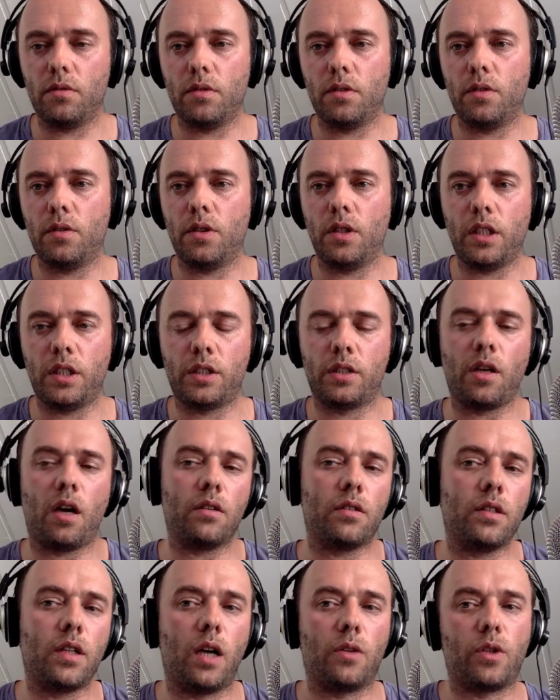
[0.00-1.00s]
the, it
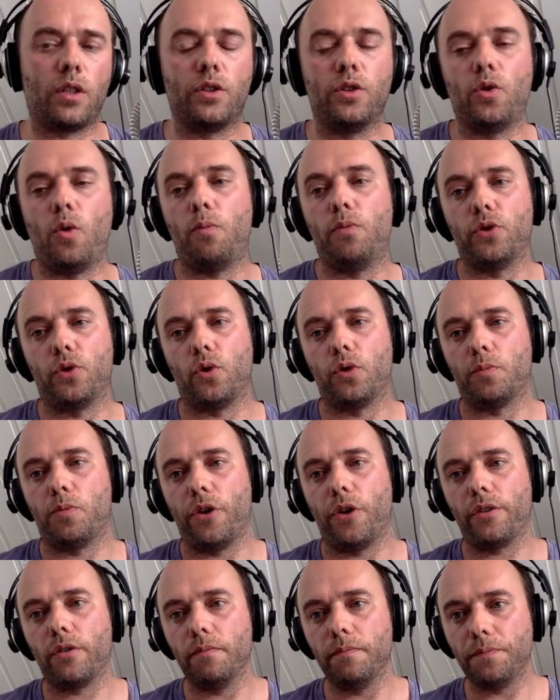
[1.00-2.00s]
started out as an open source
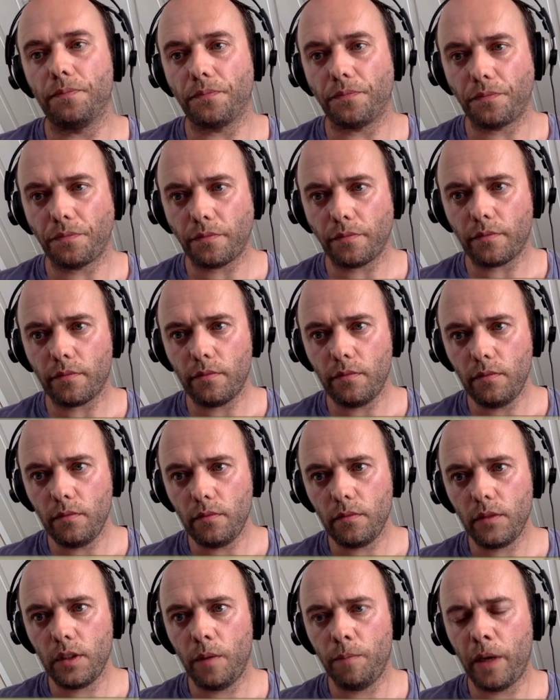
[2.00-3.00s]
project
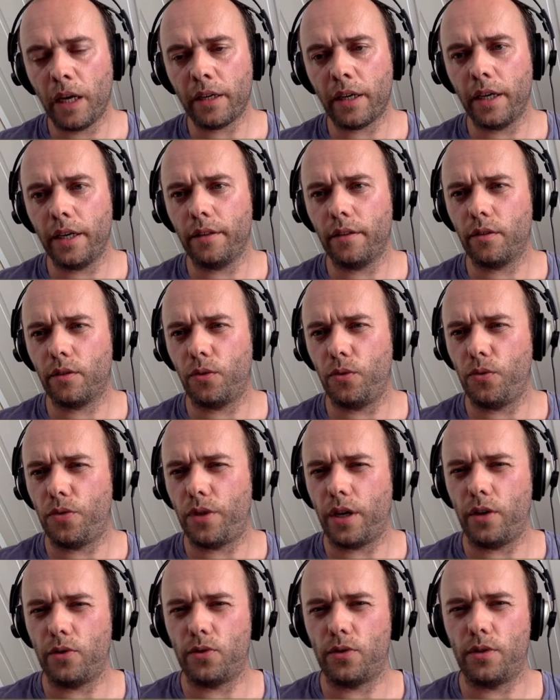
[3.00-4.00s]
back in
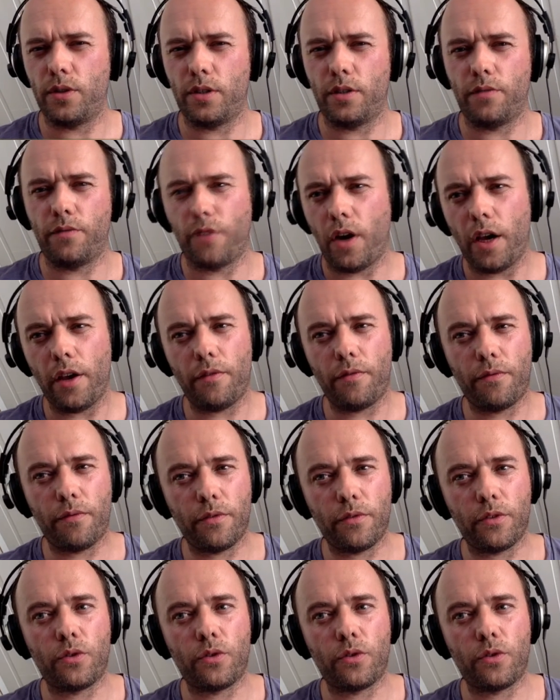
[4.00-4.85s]
2005.